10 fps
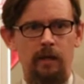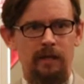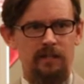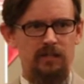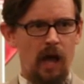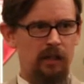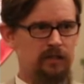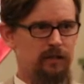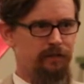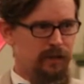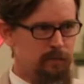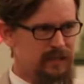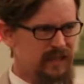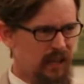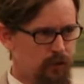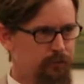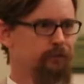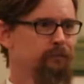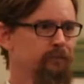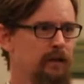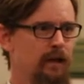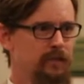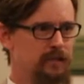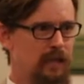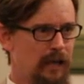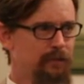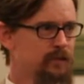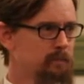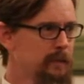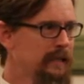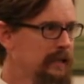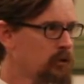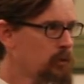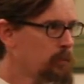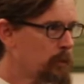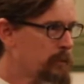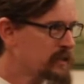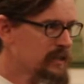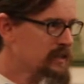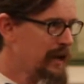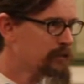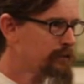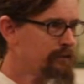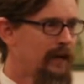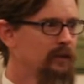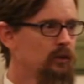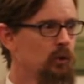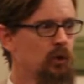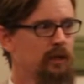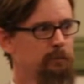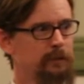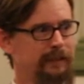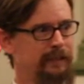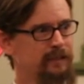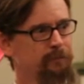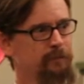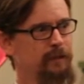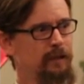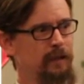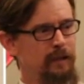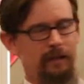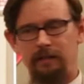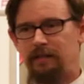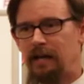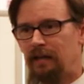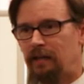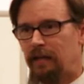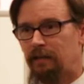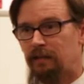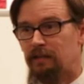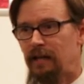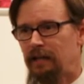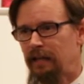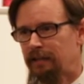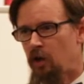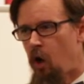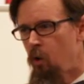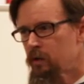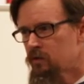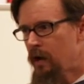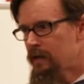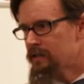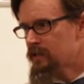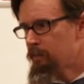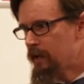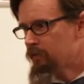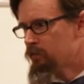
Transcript: his knowledge of himself, of his life's meaning or purpose, is never final or complete. The dialectic always rises up out